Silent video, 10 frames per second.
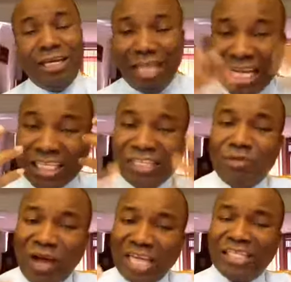That is
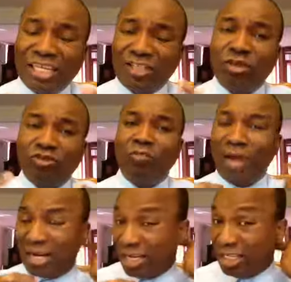as a result of
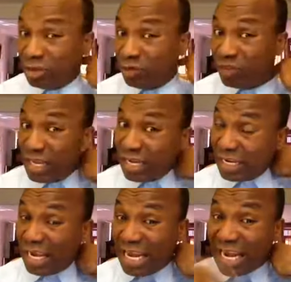my critical
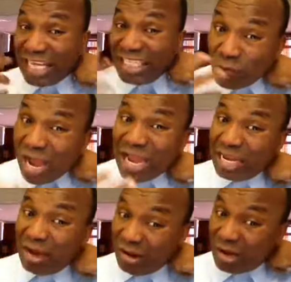thinking, and that's the way I
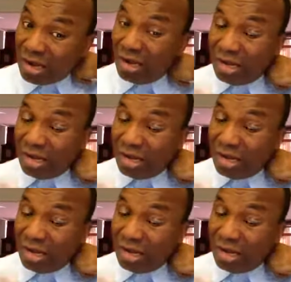learn.